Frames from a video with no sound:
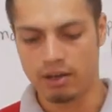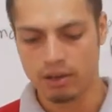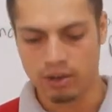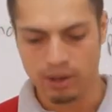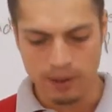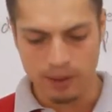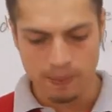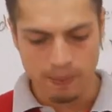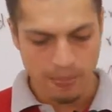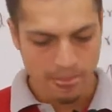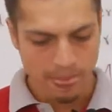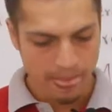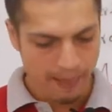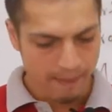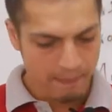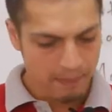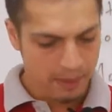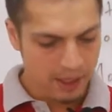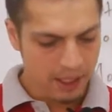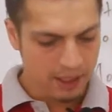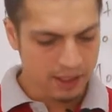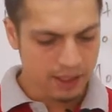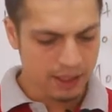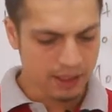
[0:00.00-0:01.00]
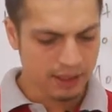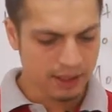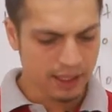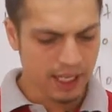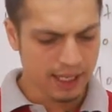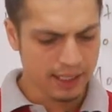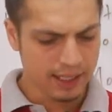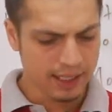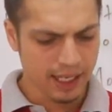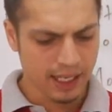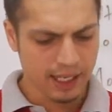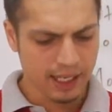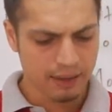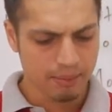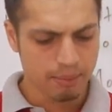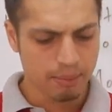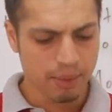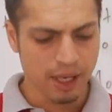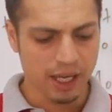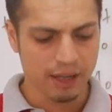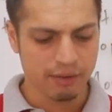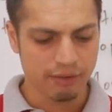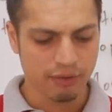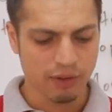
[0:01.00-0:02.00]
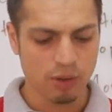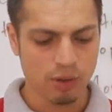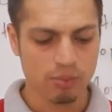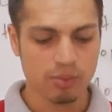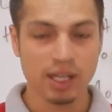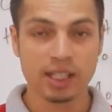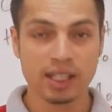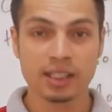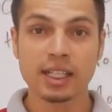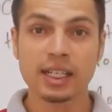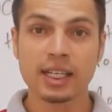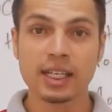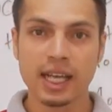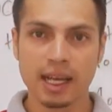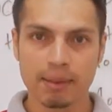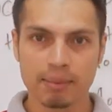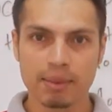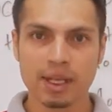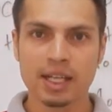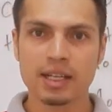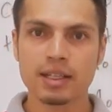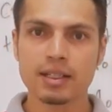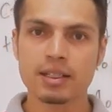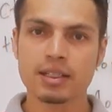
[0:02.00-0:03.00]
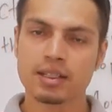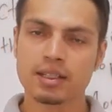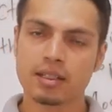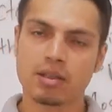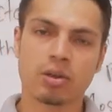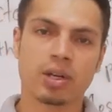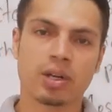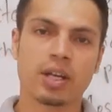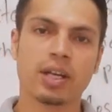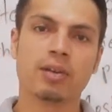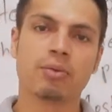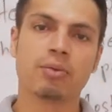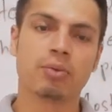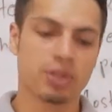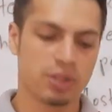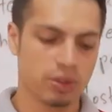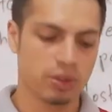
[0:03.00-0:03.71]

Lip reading: Okay, synthetic made from other chemicals. Okay, we